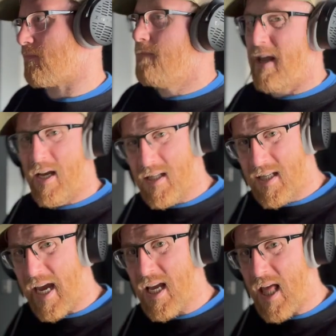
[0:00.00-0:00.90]
Now you can
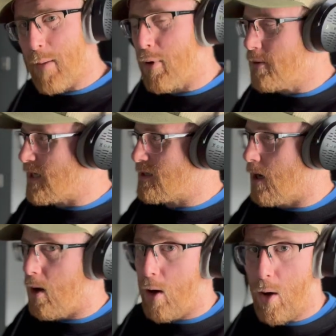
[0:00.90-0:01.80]
take that process
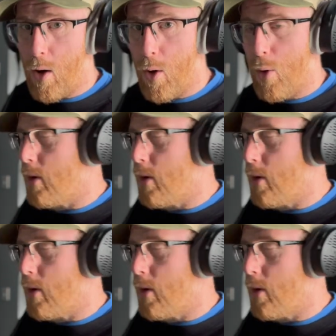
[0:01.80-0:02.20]
a whole